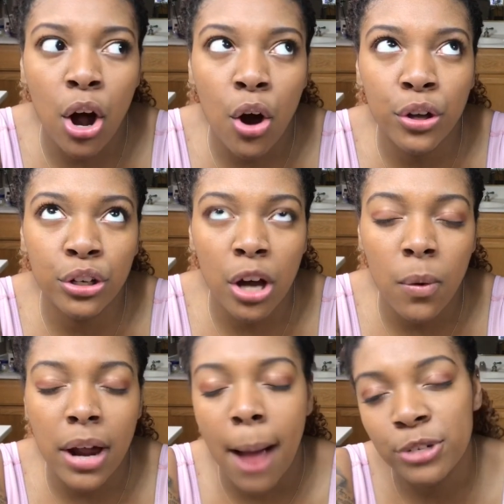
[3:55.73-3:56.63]
oh, you know
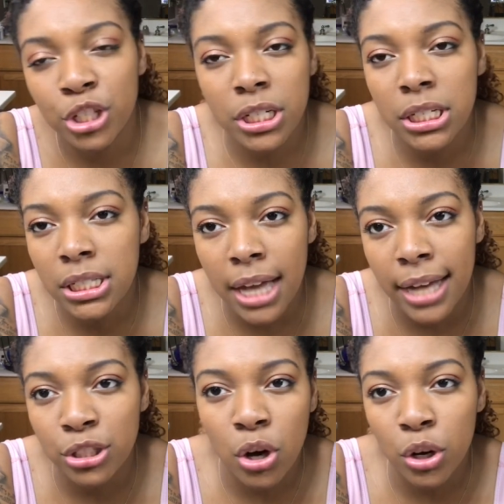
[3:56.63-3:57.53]
what, I'm just going to
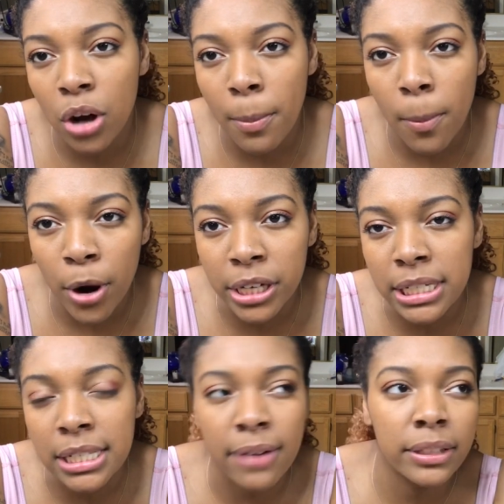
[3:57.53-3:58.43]
decide to go to a couple
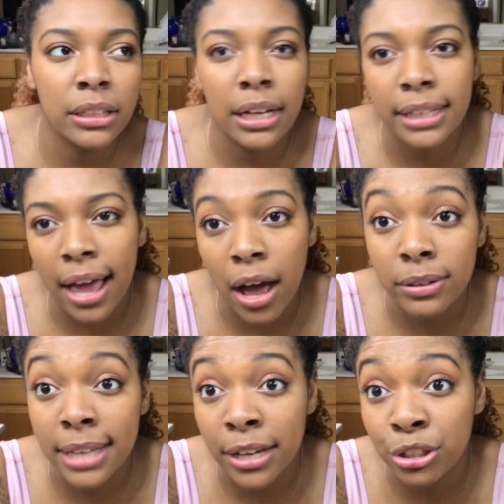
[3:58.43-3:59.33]
parties, everything like that. I'll
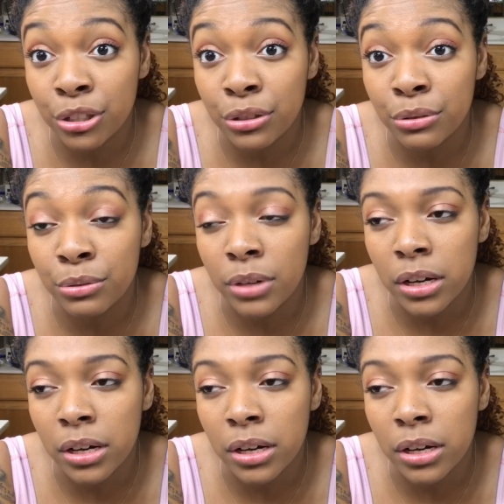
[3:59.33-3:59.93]
text you